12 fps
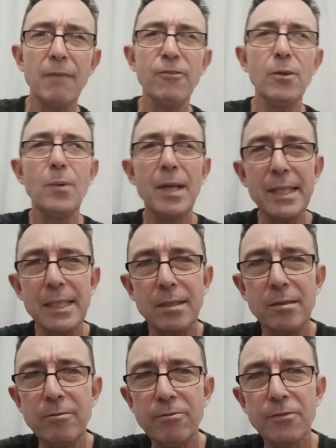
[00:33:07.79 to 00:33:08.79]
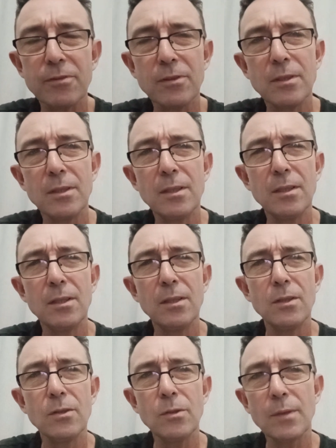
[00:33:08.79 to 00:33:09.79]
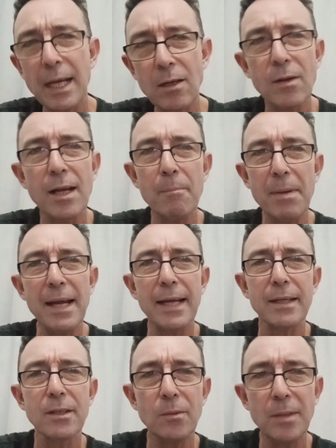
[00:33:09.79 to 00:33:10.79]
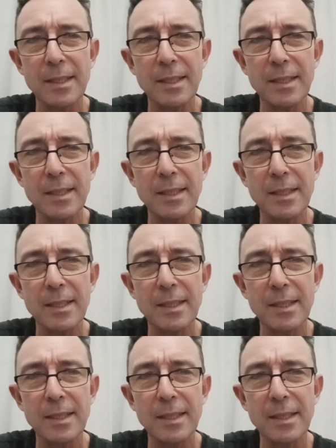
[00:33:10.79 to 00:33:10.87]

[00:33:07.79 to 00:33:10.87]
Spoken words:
If you leave, you cannot come back.